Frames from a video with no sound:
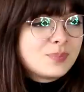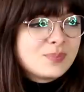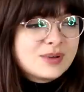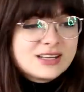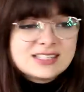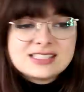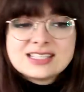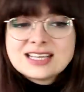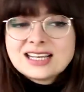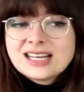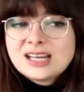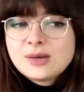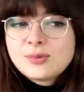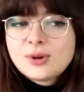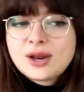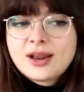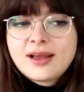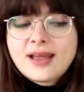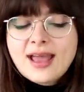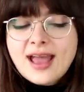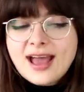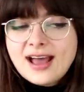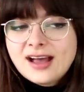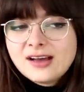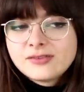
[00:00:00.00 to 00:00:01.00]
Basically, when I
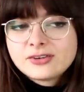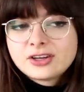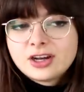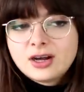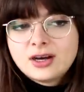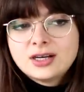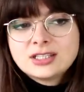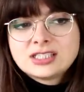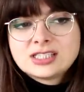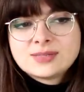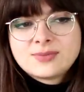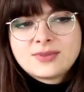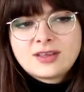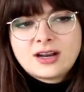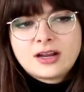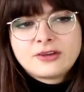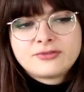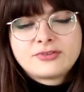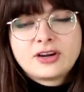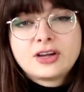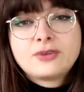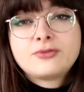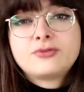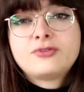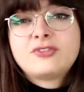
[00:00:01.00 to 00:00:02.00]
have an item that I
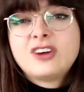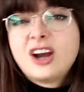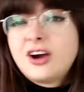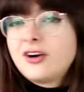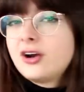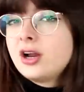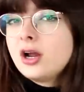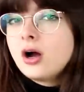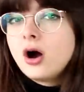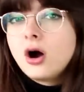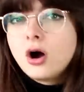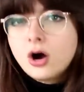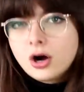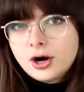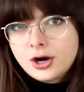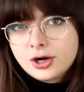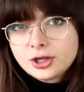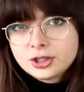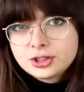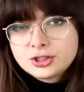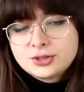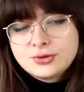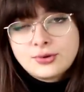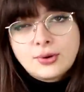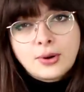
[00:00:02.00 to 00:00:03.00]
find very
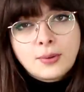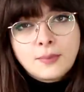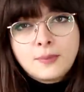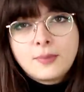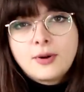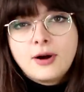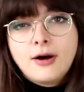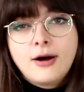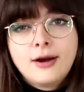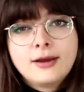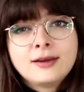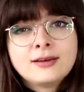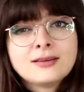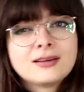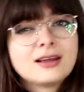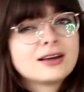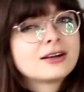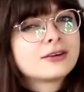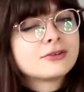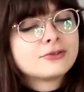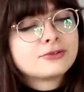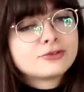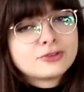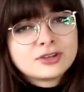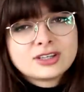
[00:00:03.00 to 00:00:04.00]
hard to combine,
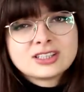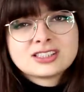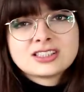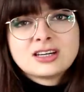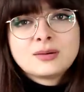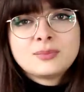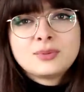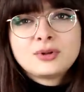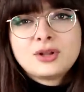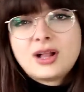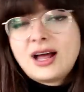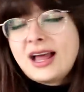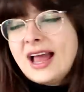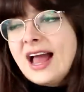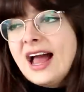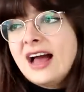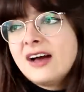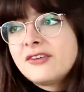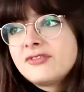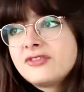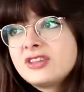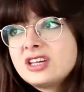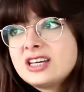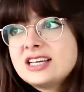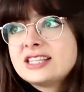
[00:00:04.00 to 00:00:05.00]
like for example, I
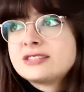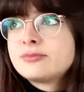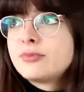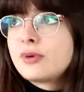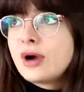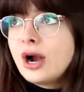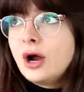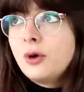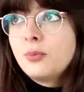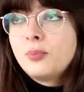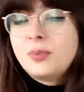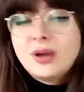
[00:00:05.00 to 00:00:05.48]
have these brown